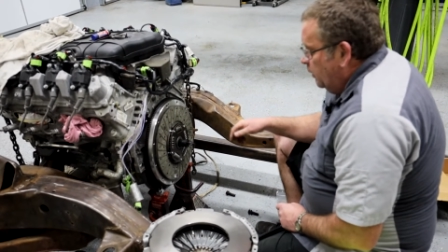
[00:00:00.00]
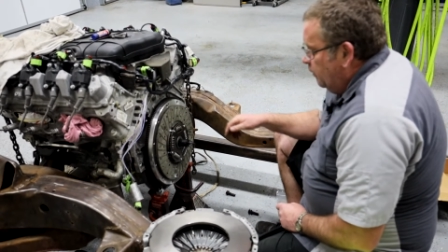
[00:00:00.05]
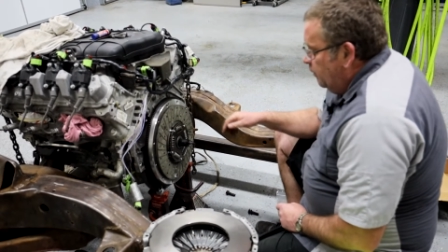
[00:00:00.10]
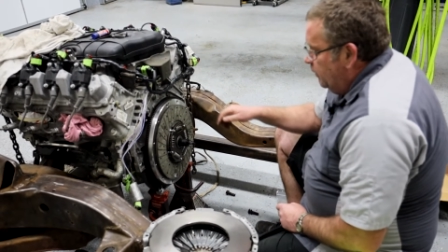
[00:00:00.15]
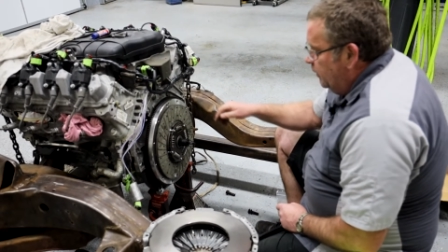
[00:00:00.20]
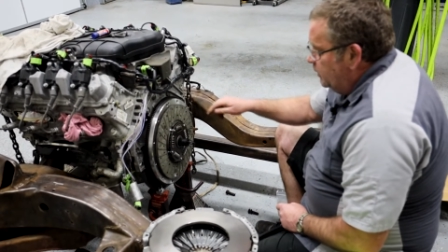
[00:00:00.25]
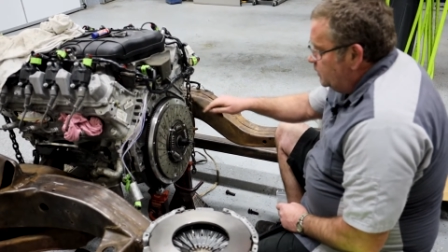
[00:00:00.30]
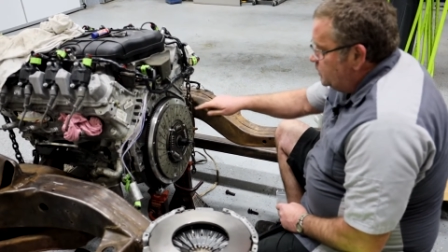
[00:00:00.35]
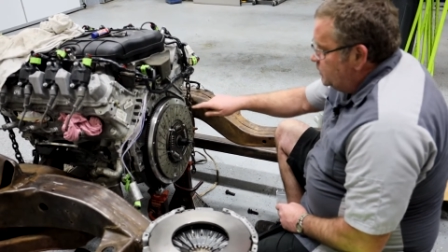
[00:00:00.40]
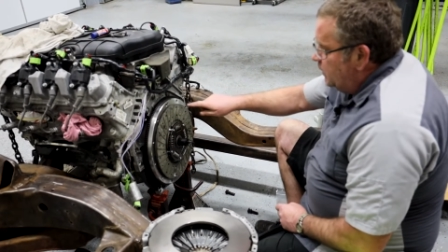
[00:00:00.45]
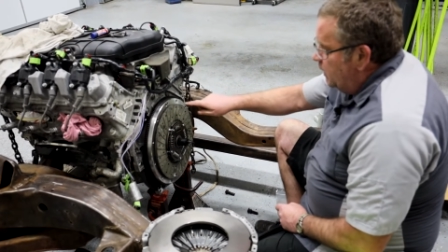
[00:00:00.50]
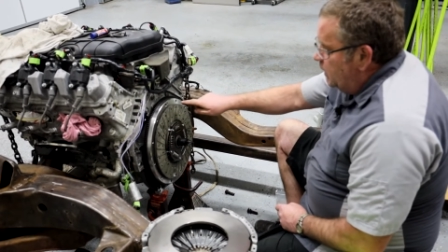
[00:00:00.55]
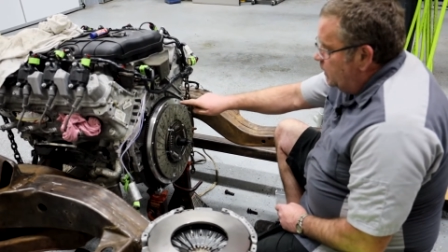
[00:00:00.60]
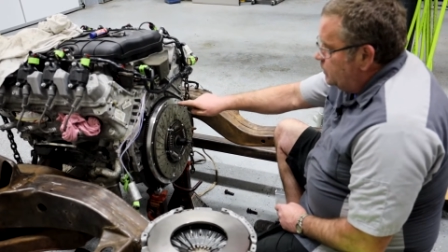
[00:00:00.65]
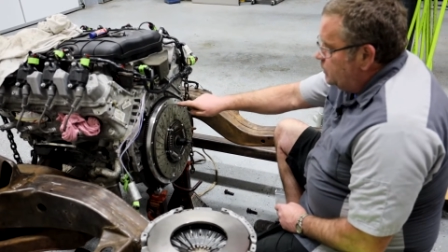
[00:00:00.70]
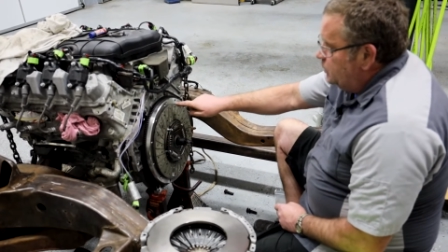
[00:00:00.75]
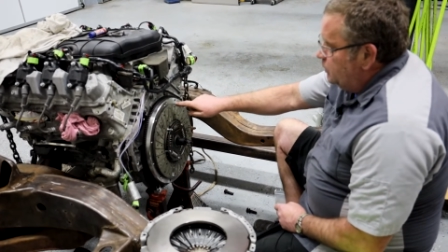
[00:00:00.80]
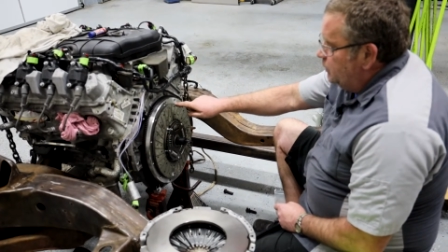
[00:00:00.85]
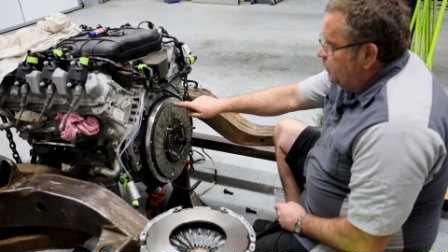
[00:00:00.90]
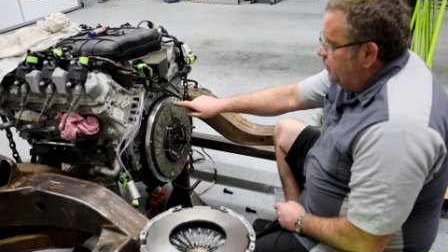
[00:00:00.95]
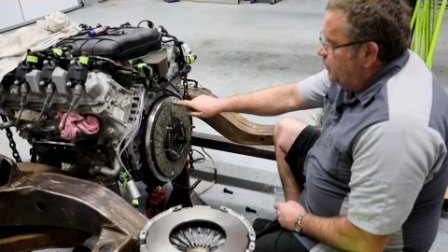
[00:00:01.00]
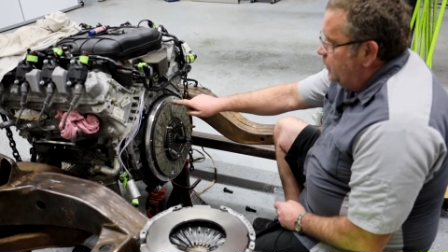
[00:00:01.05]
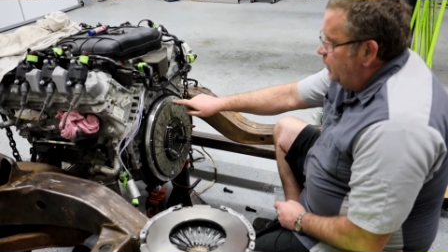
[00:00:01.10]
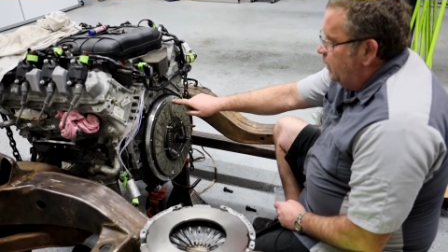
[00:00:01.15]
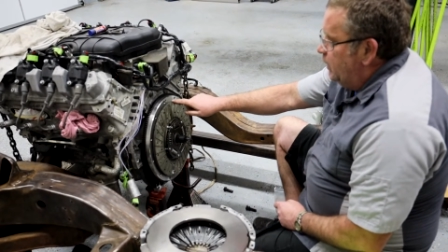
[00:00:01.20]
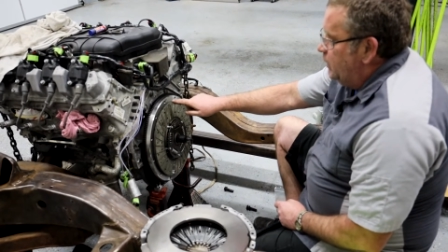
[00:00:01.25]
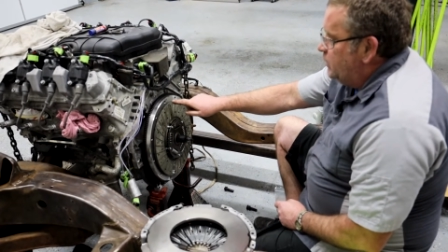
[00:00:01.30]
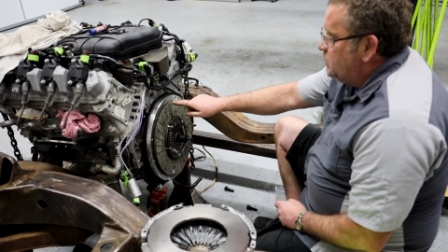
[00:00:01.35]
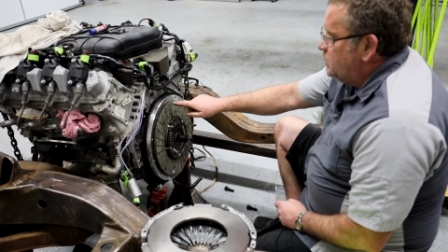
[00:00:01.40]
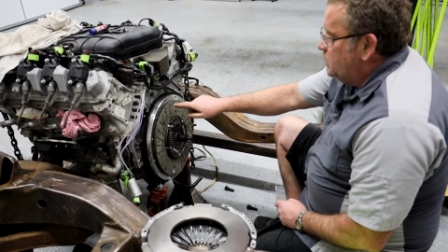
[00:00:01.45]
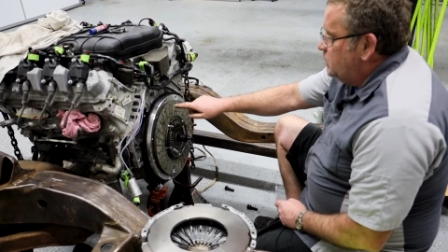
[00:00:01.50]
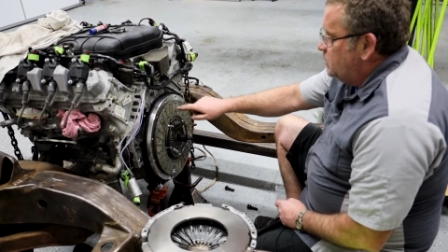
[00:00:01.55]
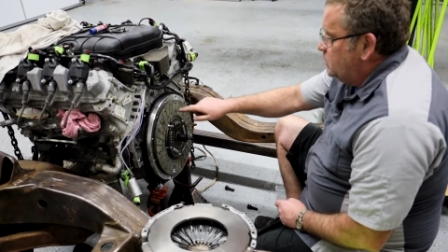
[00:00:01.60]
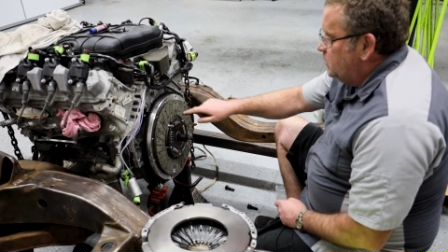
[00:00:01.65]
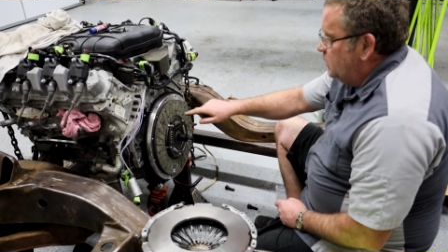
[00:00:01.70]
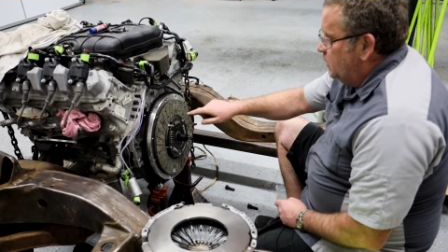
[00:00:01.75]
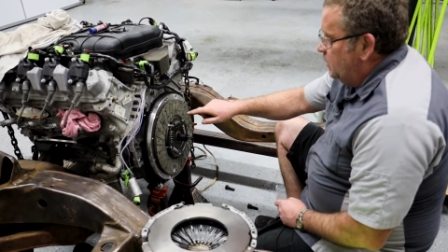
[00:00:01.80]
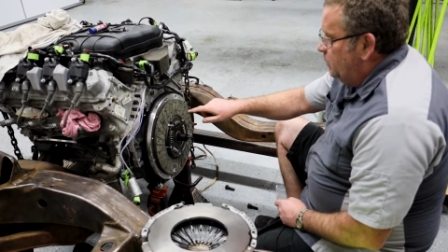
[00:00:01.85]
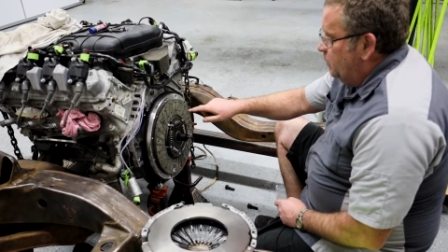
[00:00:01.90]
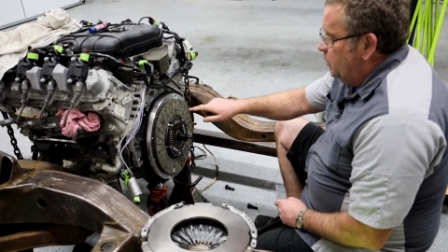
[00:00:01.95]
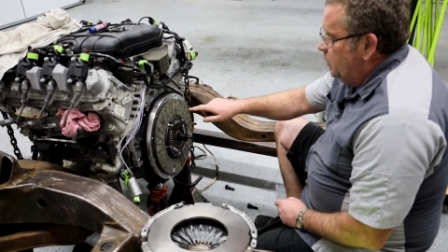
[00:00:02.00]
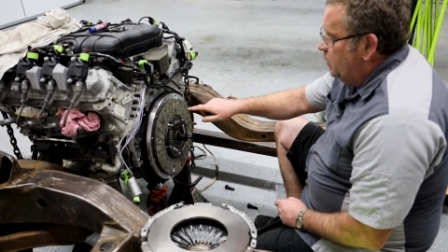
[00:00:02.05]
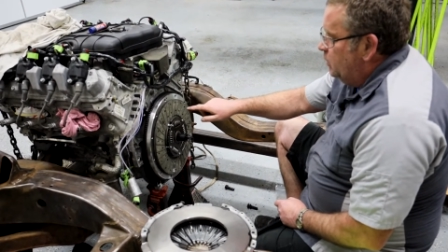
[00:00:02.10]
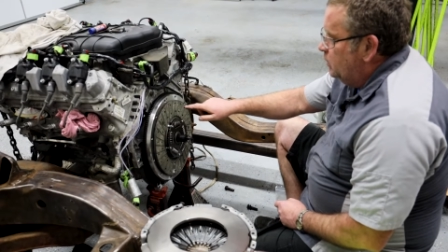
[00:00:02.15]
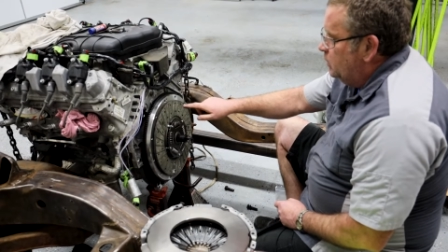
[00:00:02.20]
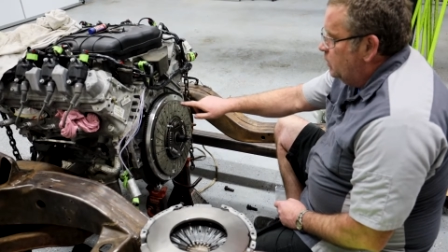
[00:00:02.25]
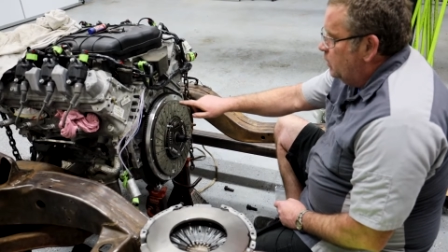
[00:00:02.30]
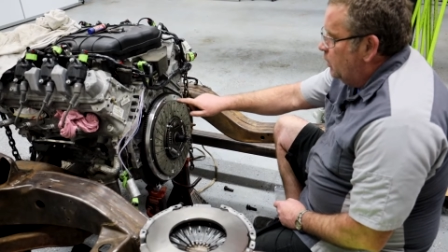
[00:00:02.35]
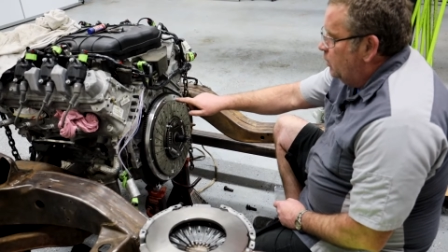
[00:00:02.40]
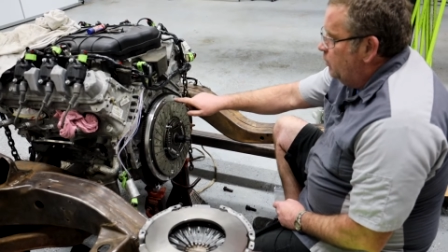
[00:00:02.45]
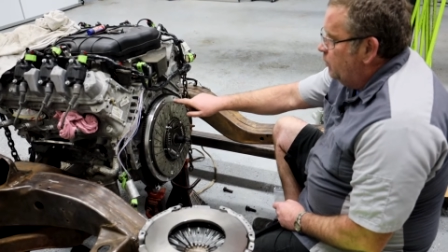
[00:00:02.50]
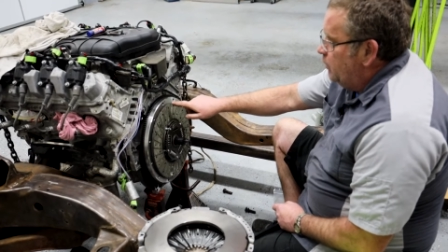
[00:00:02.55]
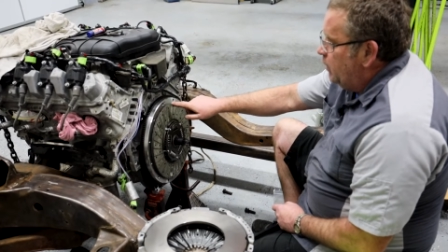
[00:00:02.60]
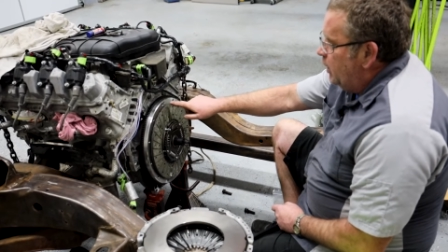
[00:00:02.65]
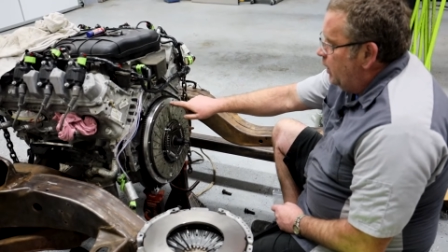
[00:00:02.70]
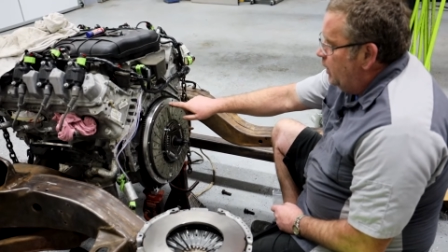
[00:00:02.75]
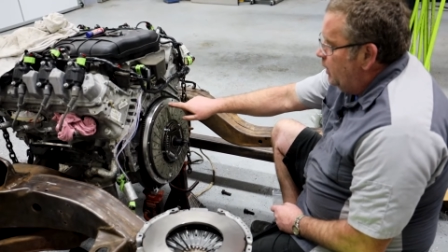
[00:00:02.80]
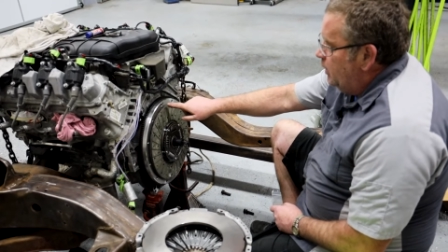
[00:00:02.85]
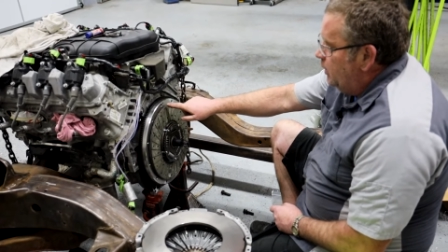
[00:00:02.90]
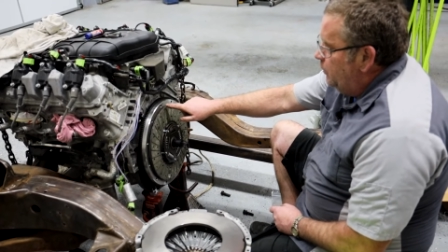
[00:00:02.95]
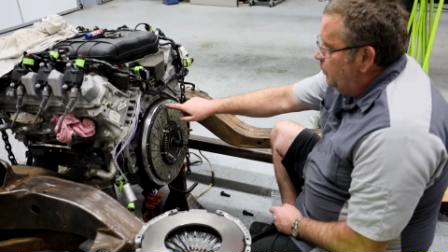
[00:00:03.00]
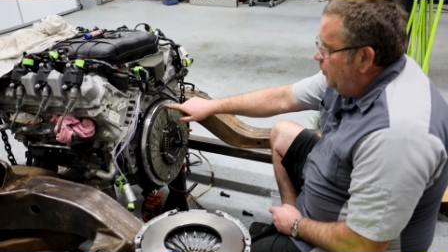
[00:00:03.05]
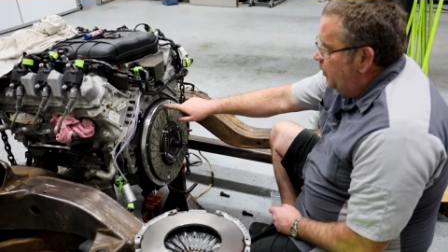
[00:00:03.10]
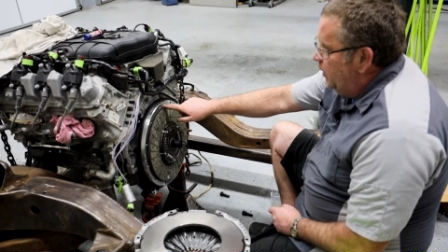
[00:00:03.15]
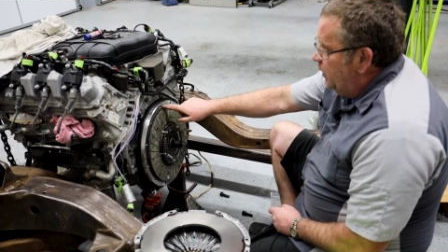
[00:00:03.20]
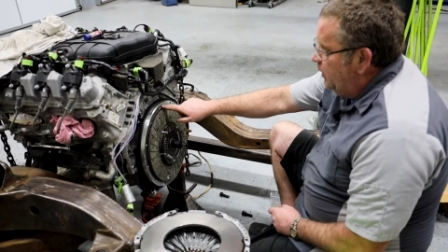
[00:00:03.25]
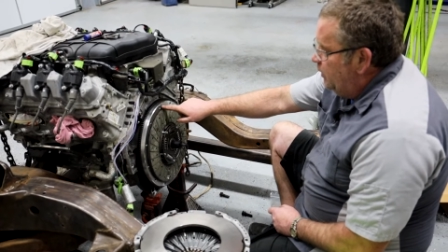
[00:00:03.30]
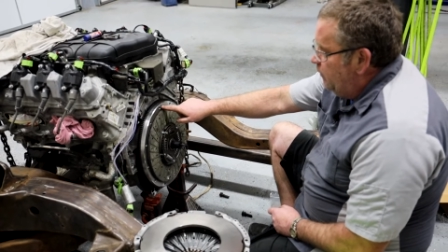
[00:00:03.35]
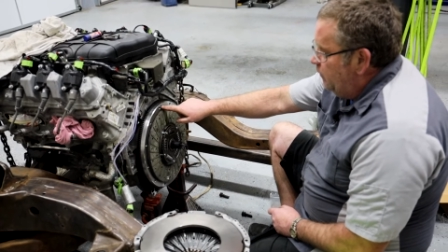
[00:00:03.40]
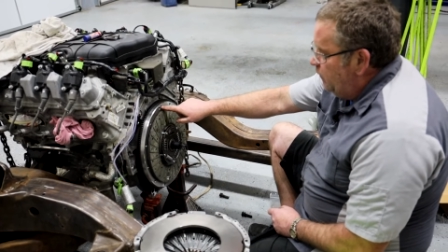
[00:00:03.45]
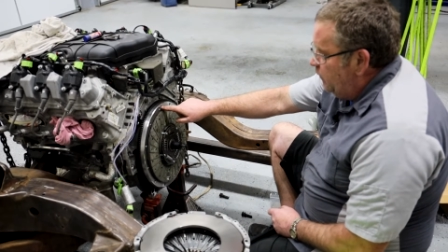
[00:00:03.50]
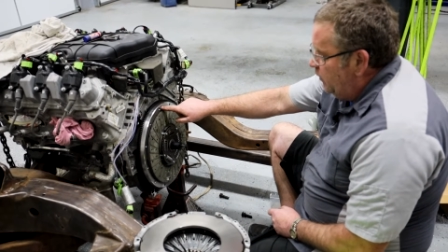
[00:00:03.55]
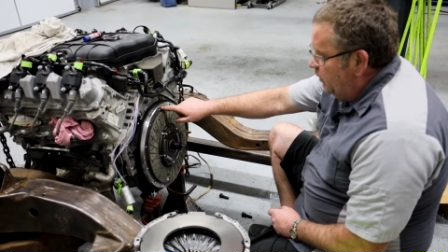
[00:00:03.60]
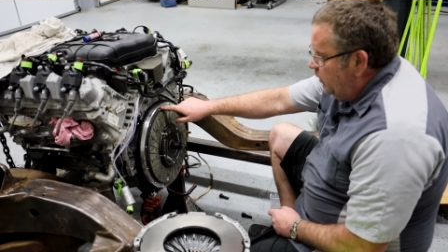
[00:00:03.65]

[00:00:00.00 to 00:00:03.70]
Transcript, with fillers: this actually takes some locating pins